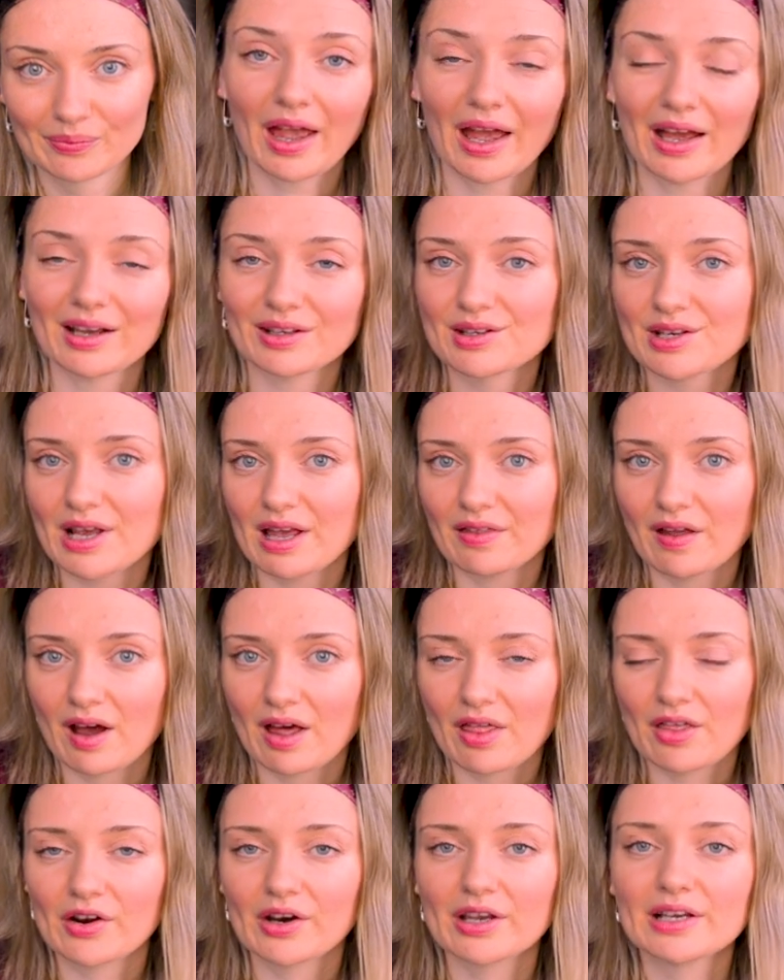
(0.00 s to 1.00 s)
And
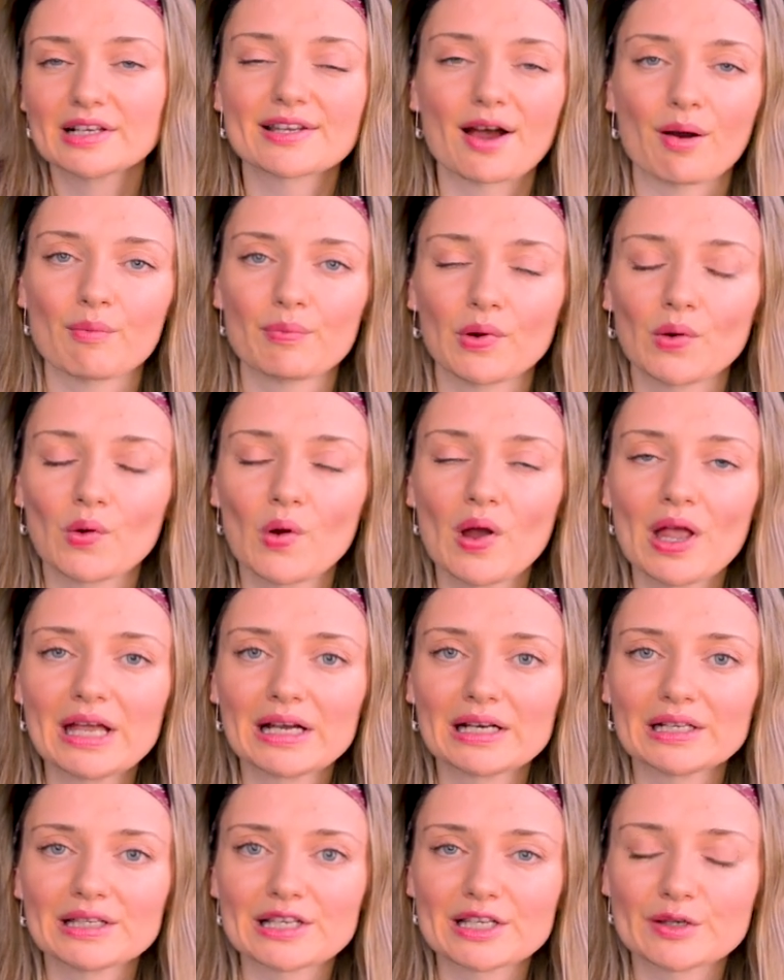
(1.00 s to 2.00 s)
another example,
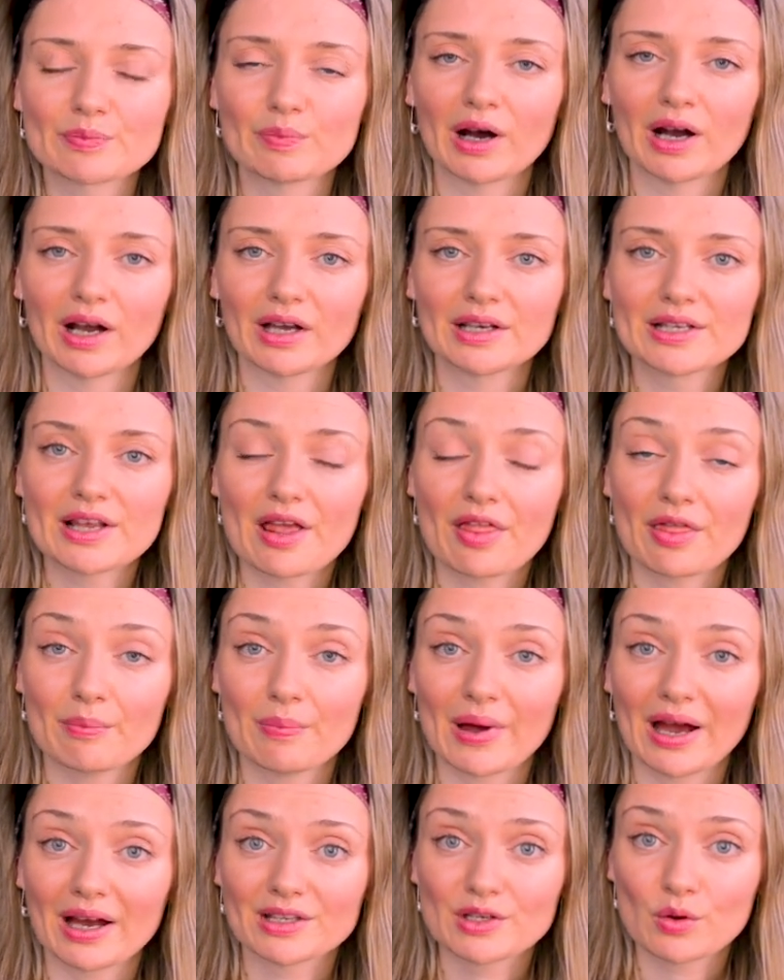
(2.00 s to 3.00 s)
despite the
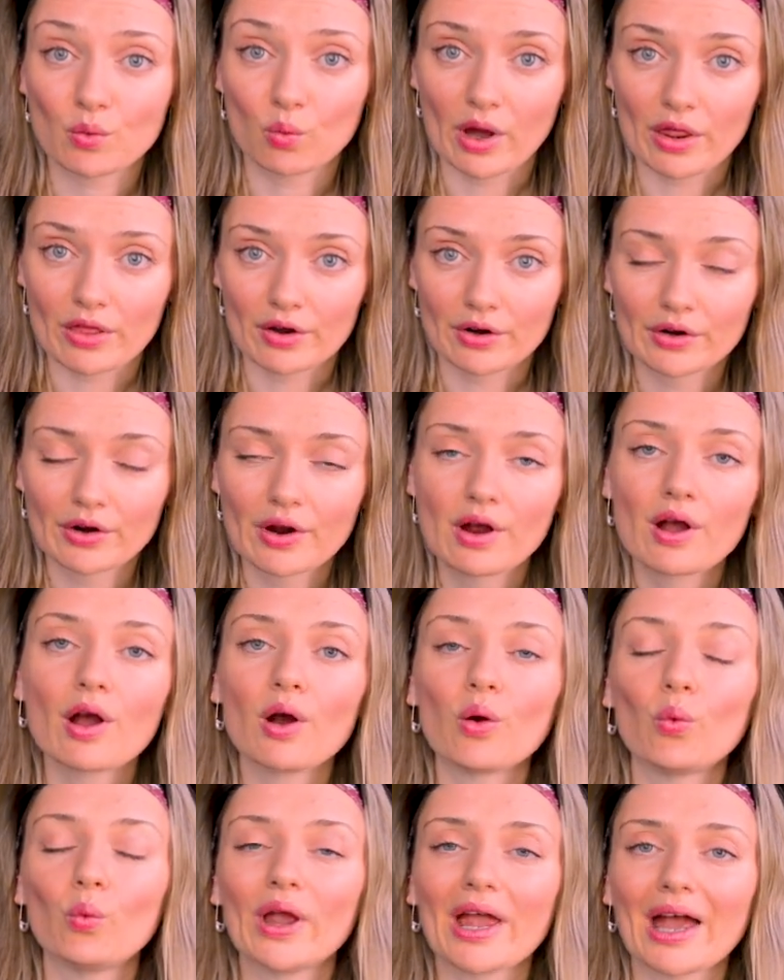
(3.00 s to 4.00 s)
bad weather,
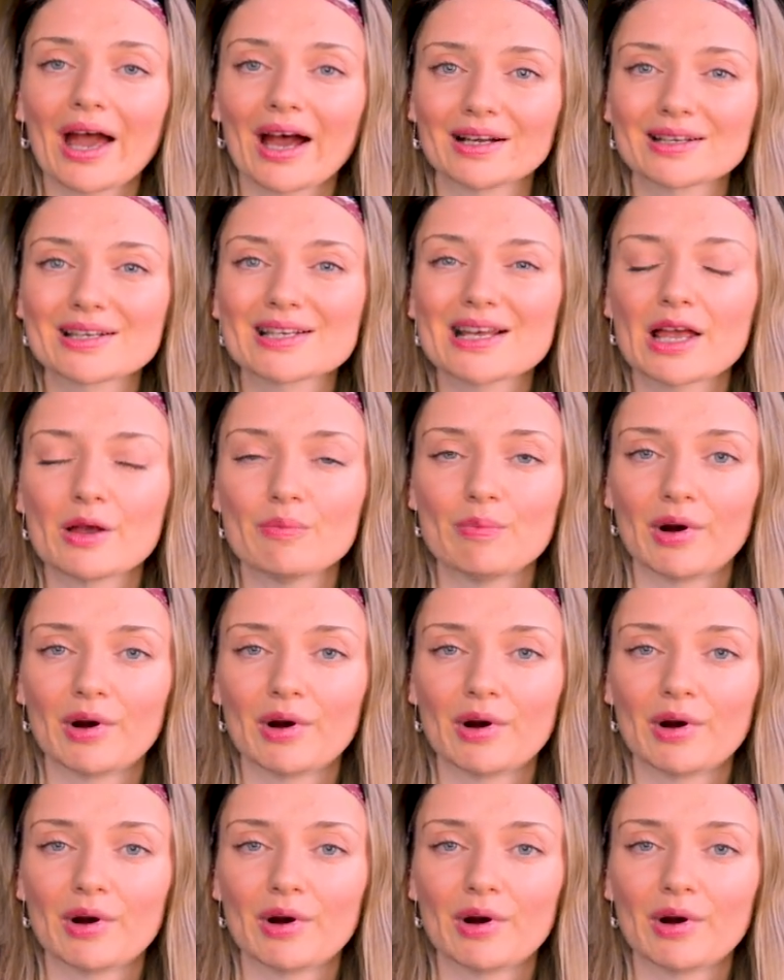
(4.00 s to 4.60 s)
we had a